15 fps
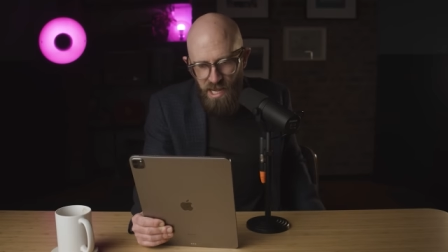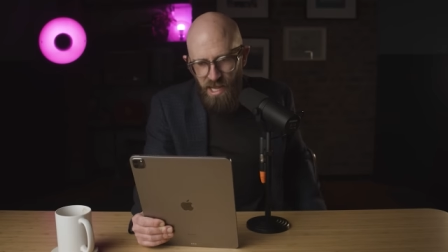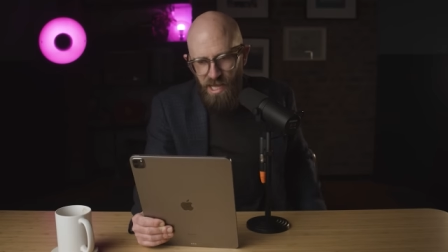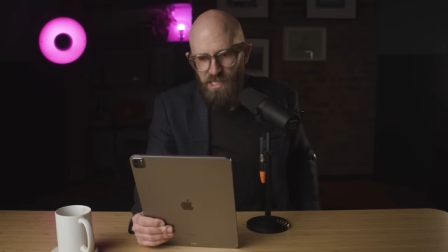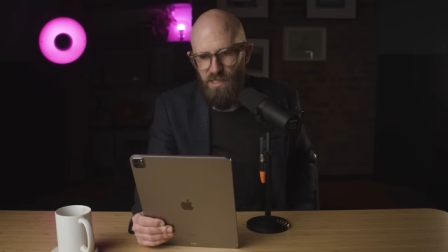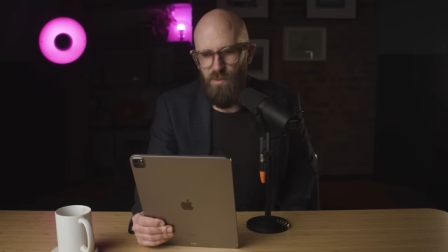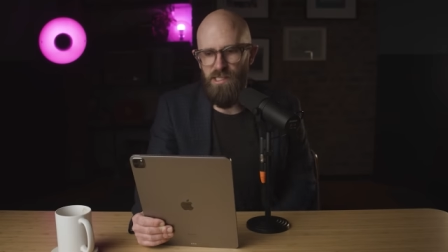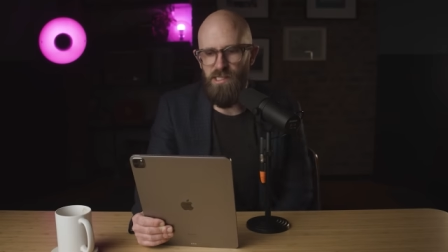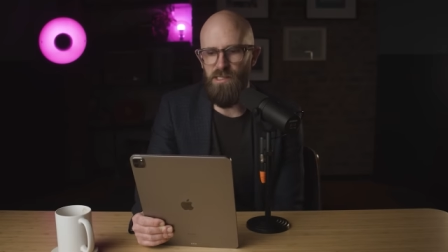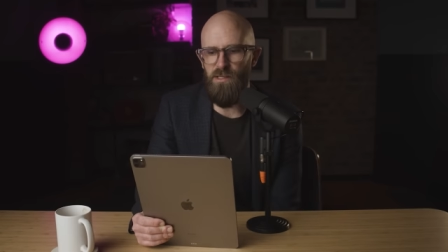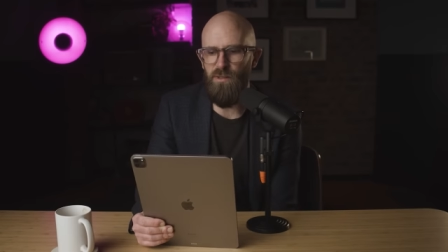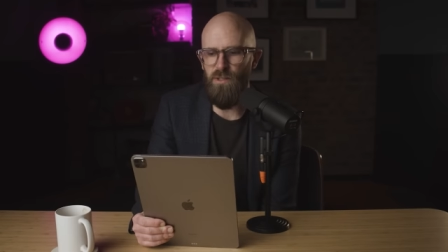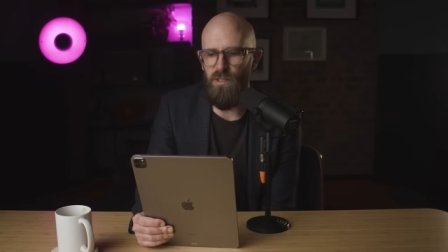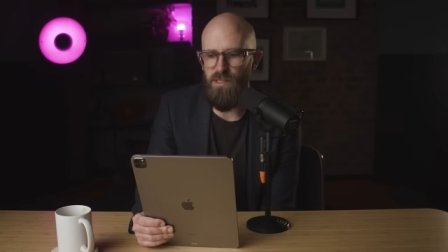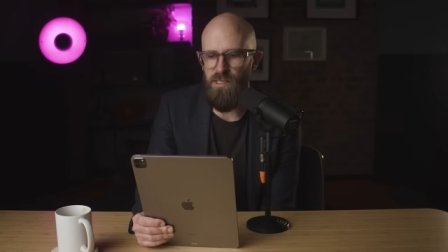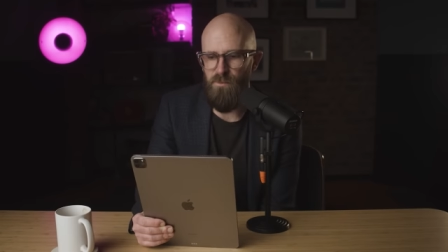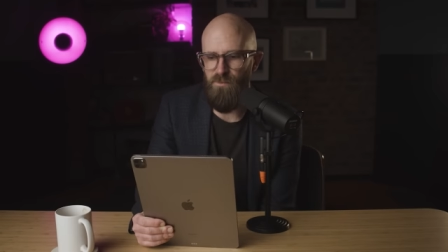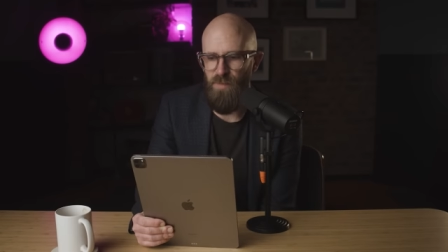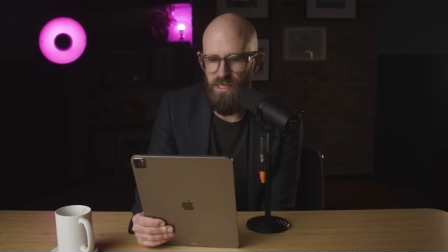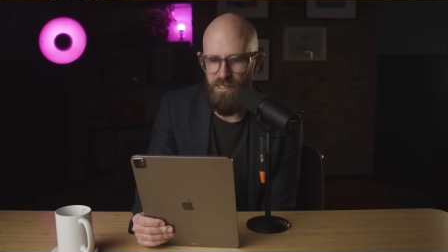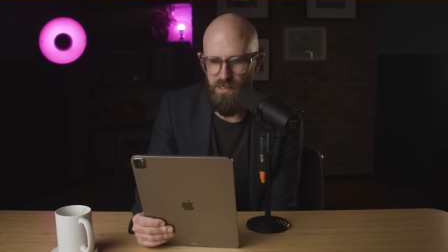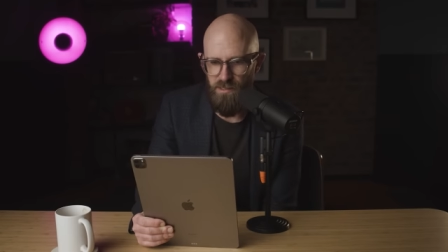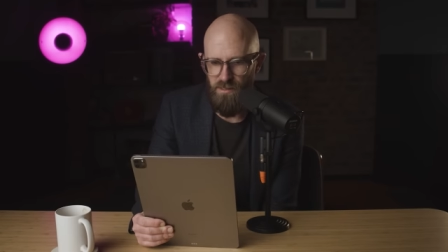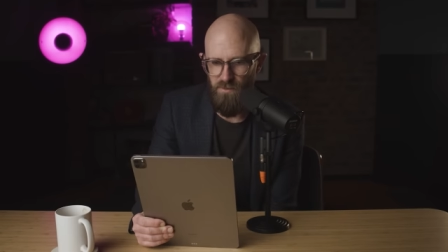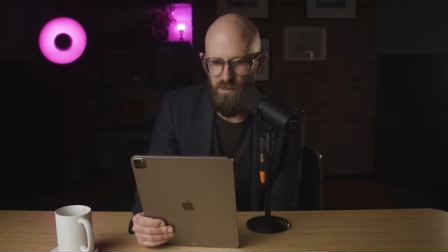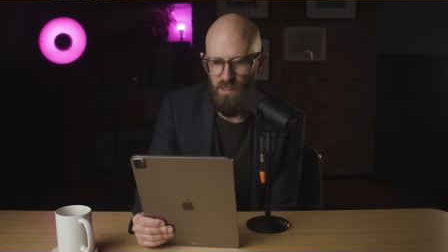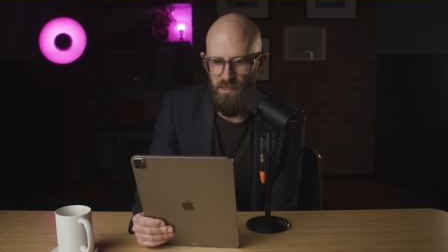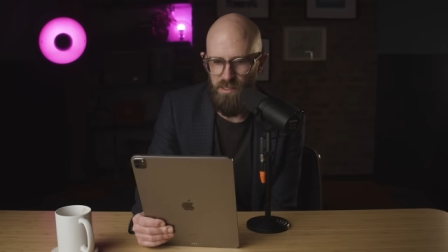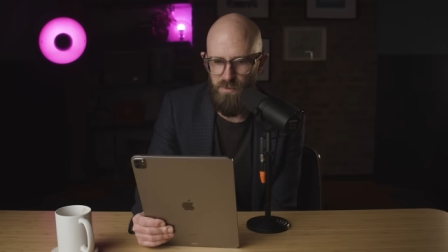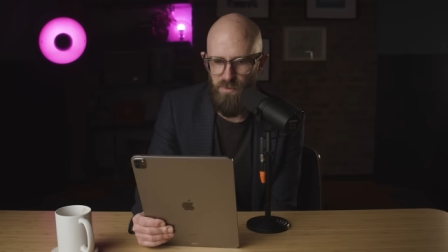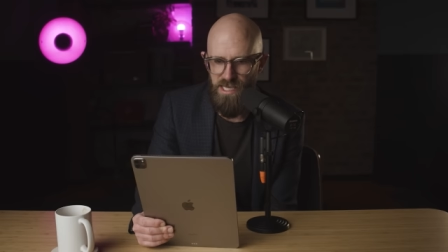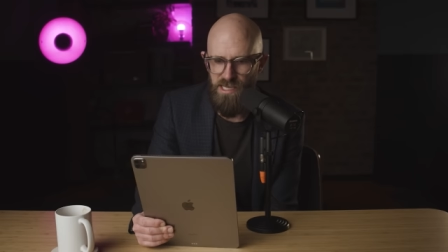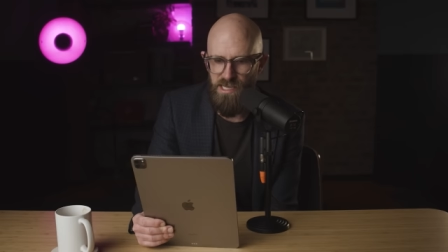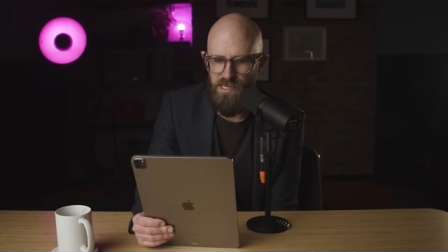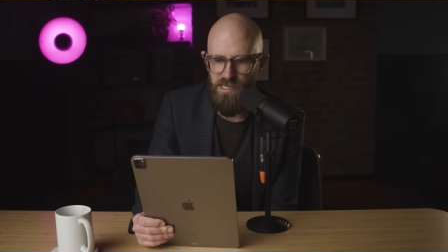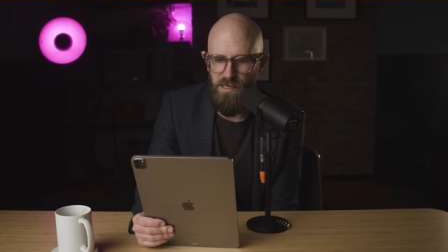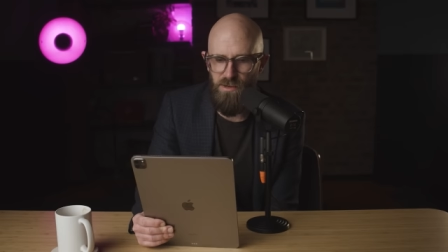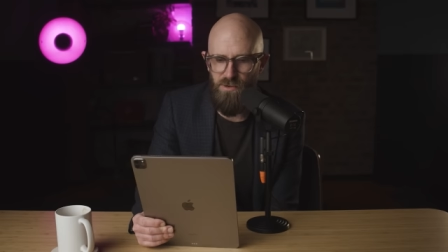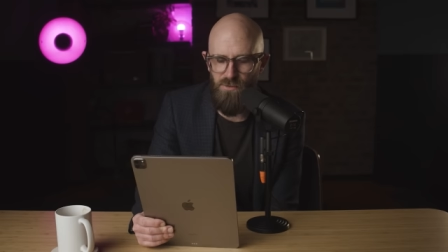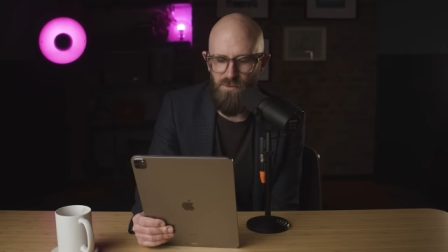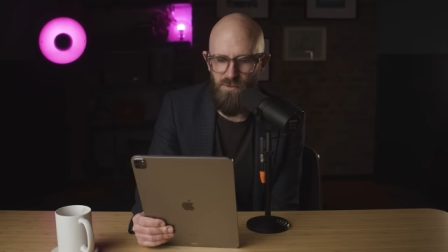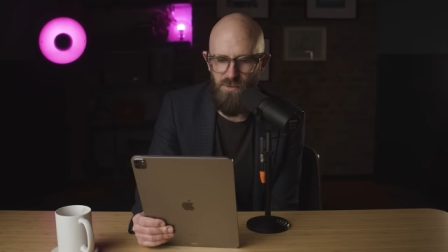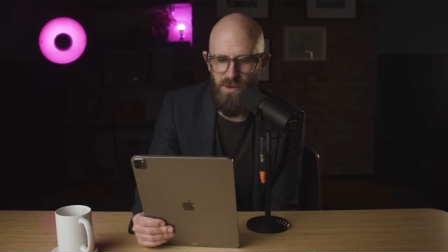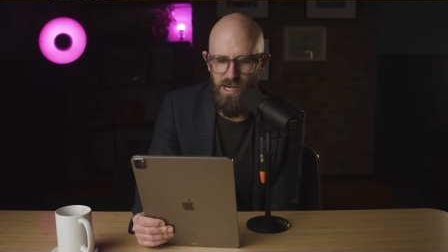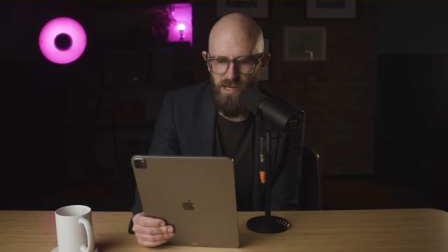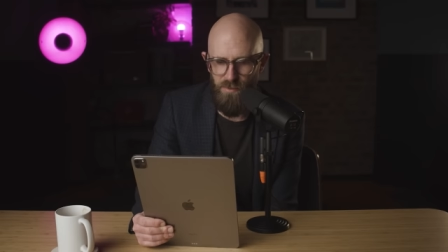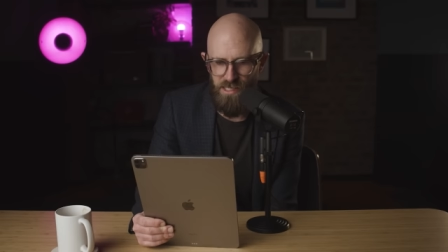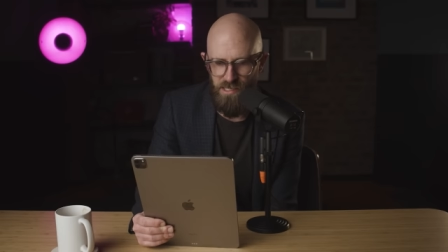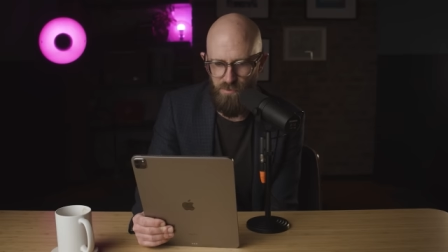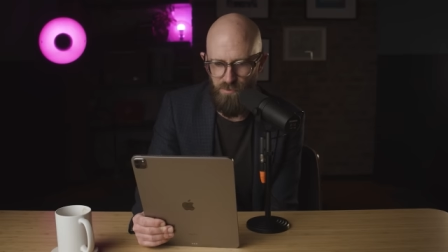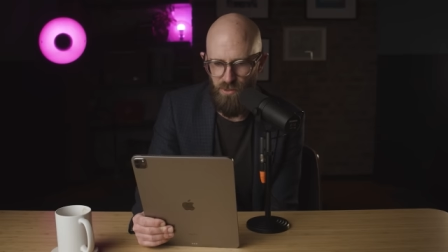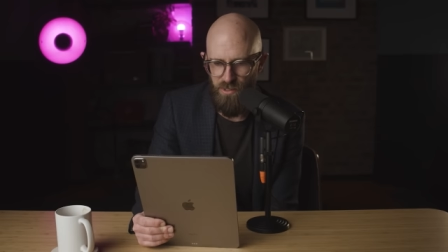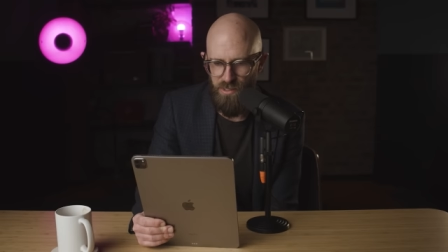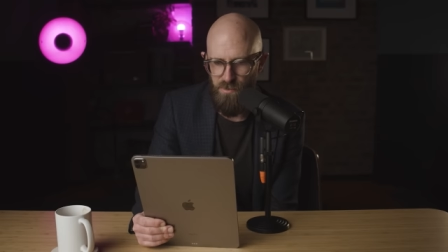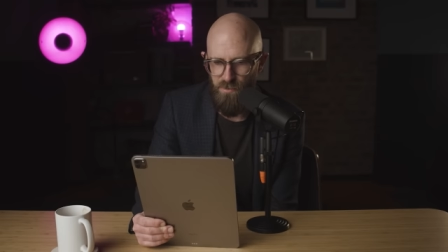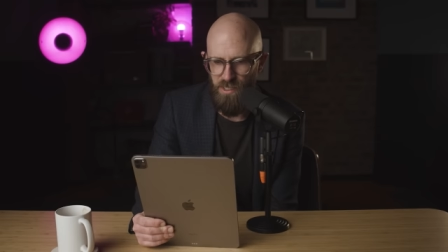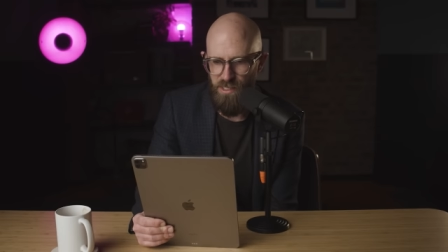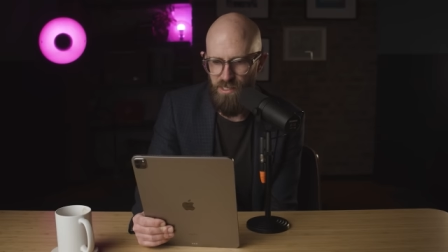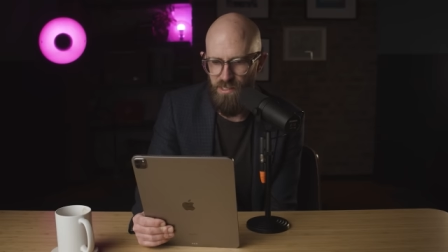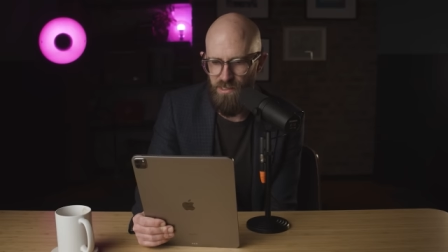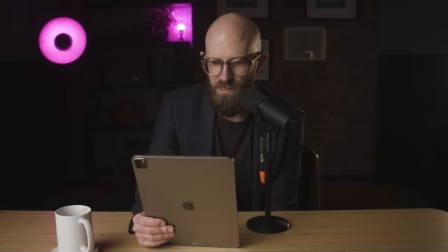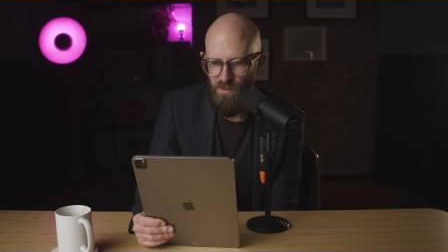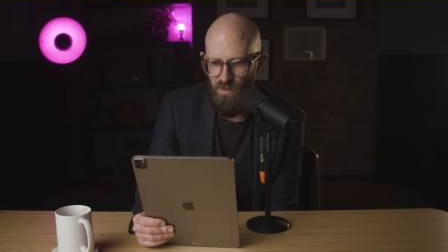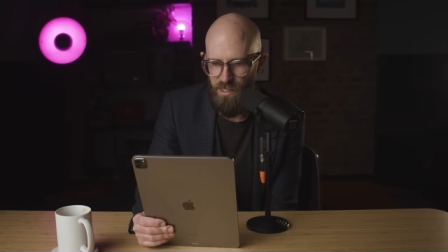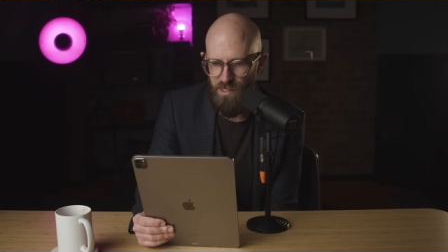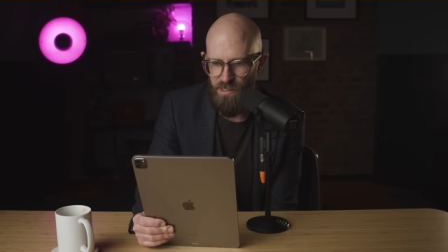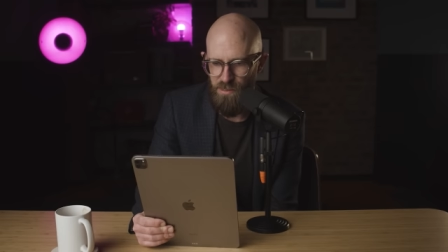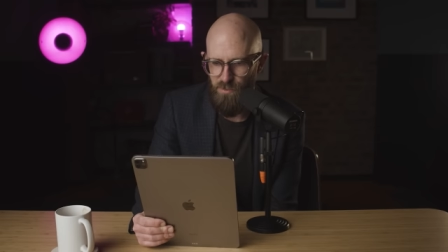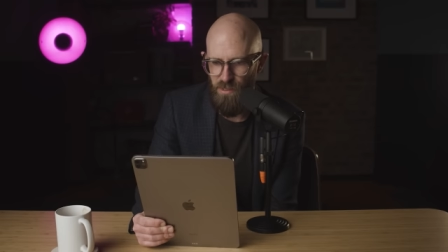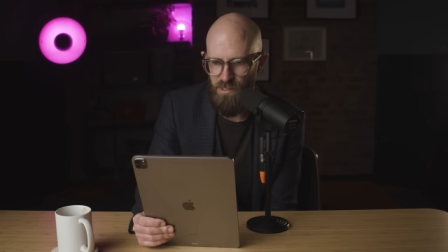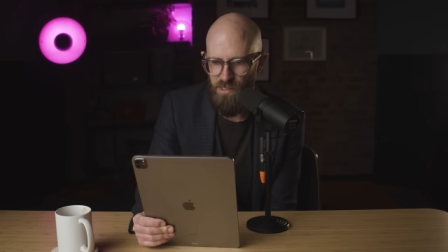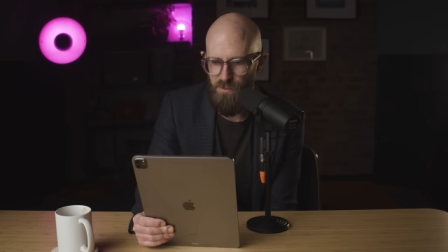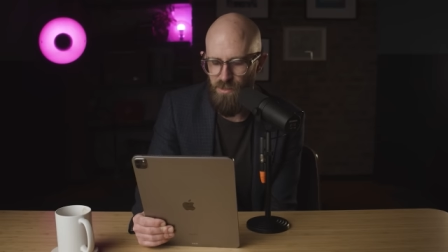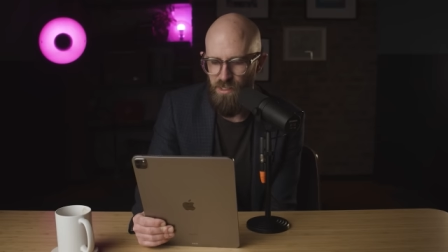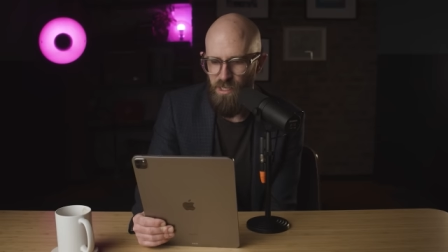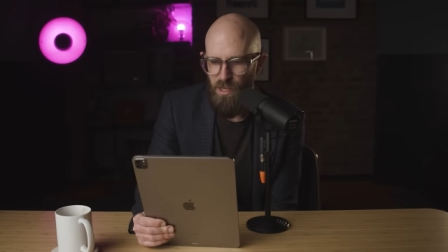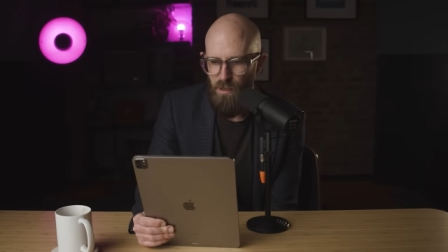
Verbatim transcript: and it would still cost billions of dollars, making it incredibly simple not to market it as quickly as possible.